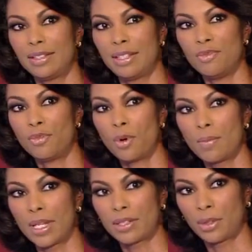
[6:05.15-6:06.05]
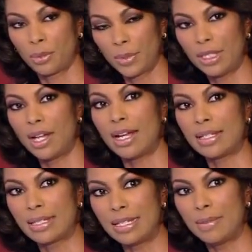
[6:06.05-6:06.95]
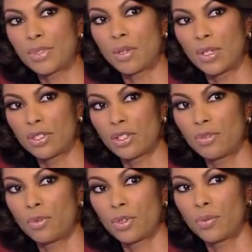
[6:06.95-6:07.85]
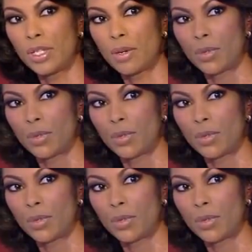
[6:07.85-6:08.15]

them form like the 3 lines deep, so on and so forth, we know we're